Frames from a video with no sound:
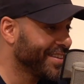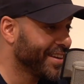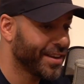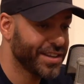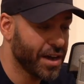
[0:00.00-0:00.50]

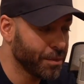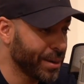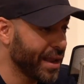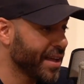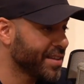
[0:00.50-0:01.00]
Young
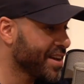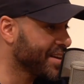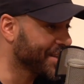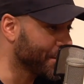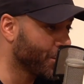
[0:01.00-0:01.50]
players
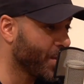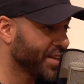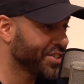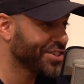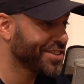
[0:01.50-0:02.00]
asking
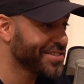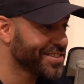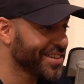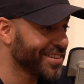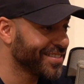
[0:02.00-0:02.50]

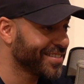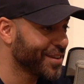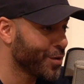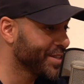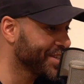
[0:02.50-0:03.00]
questions and
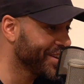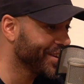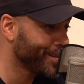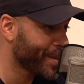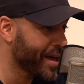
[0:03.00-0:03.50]
quizzing
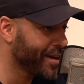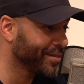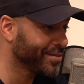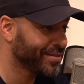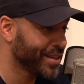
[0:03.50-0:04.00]
you about